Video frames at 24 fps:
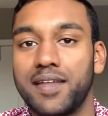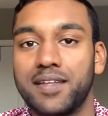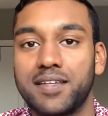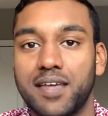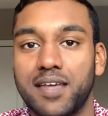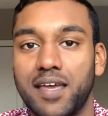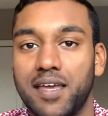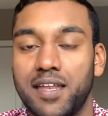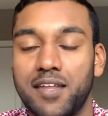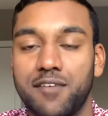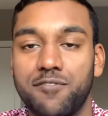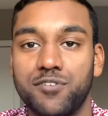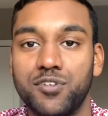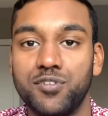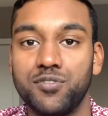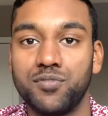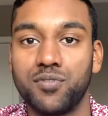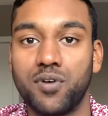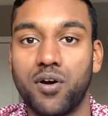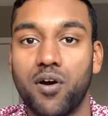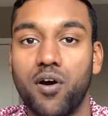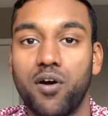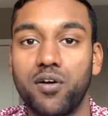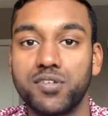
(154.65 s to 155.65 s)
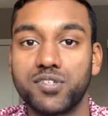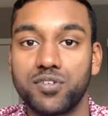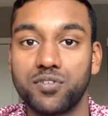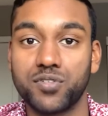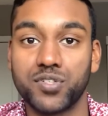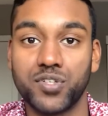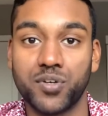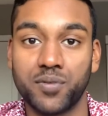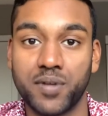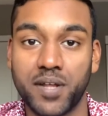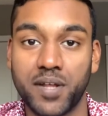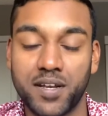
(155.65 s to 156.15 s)
if you also
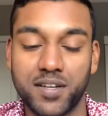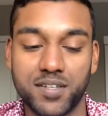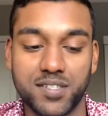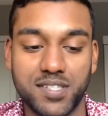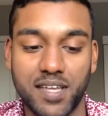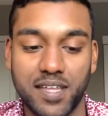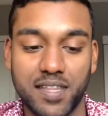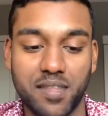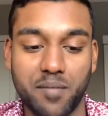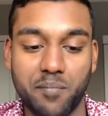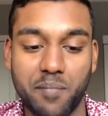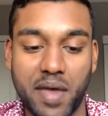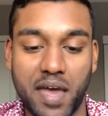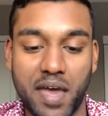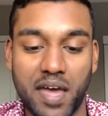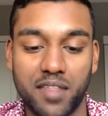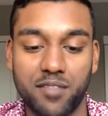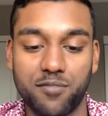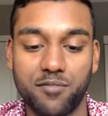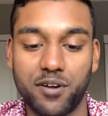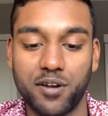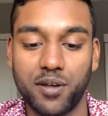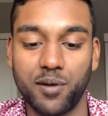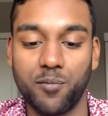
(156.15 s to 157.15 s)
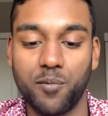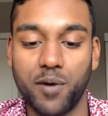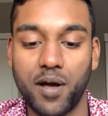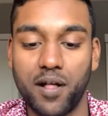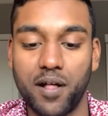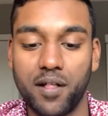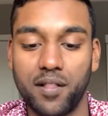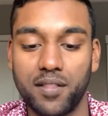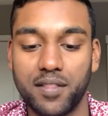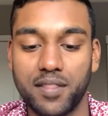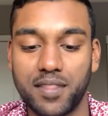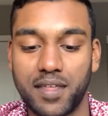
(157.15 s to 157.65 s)
don't understand the math very well,